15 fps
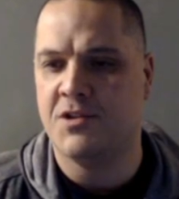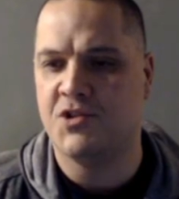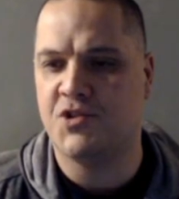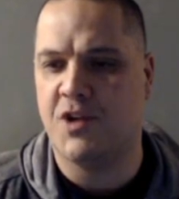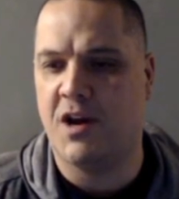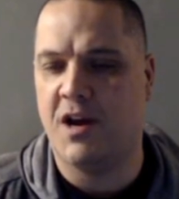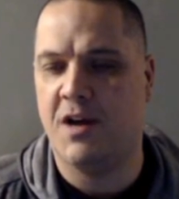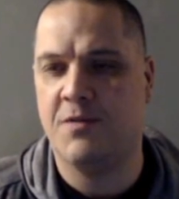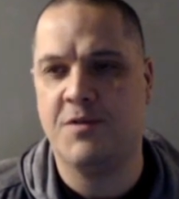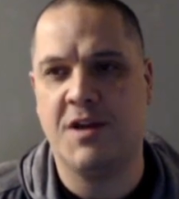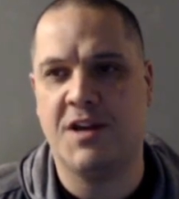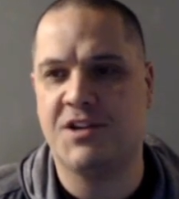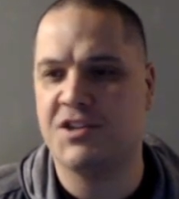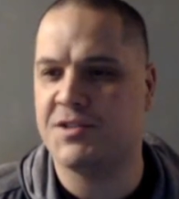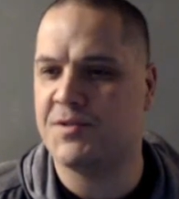Draw. We
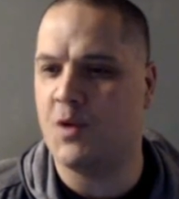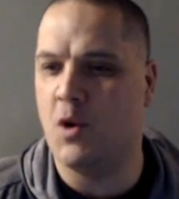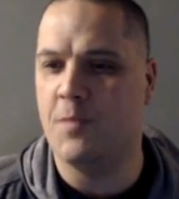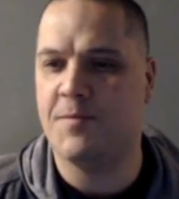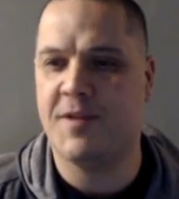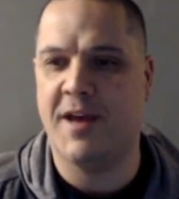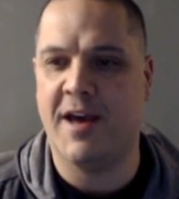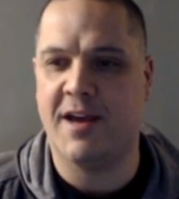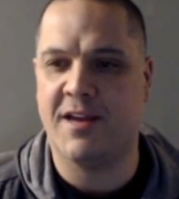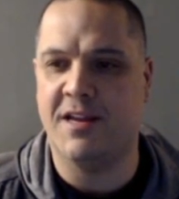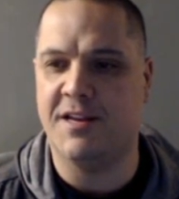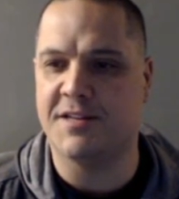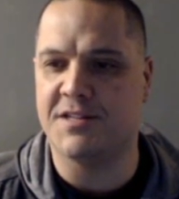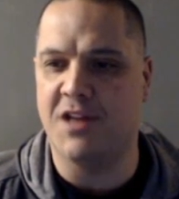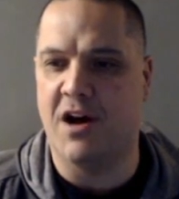gotta just hope the heck he
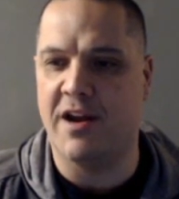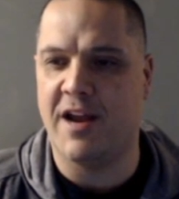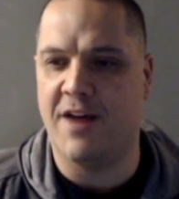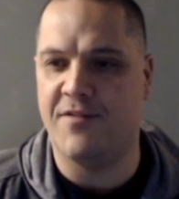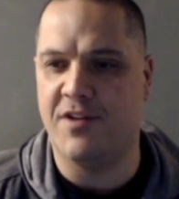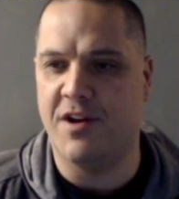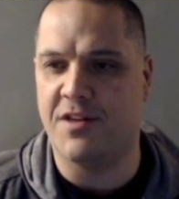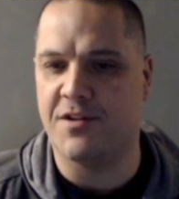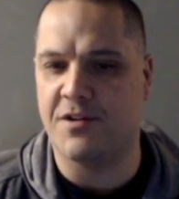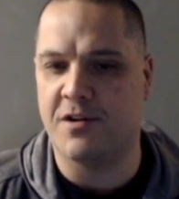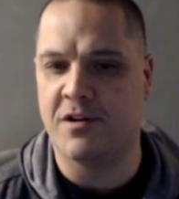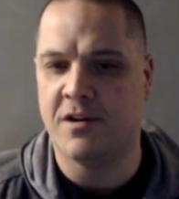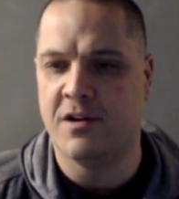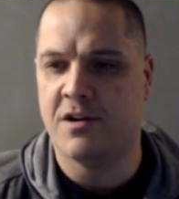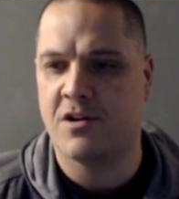does not have
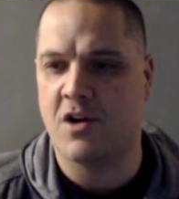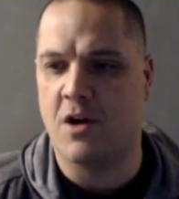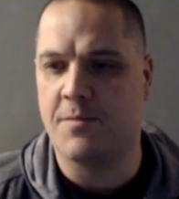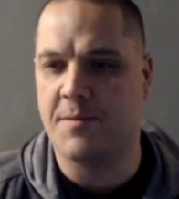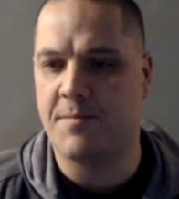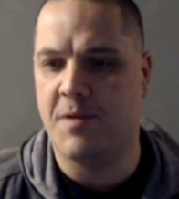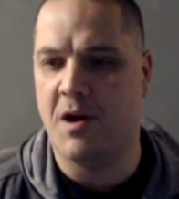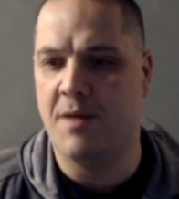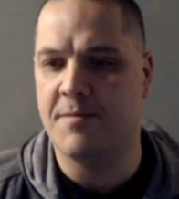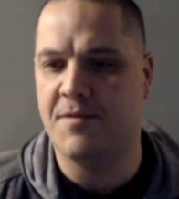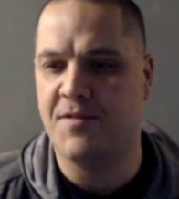another carpet bomb.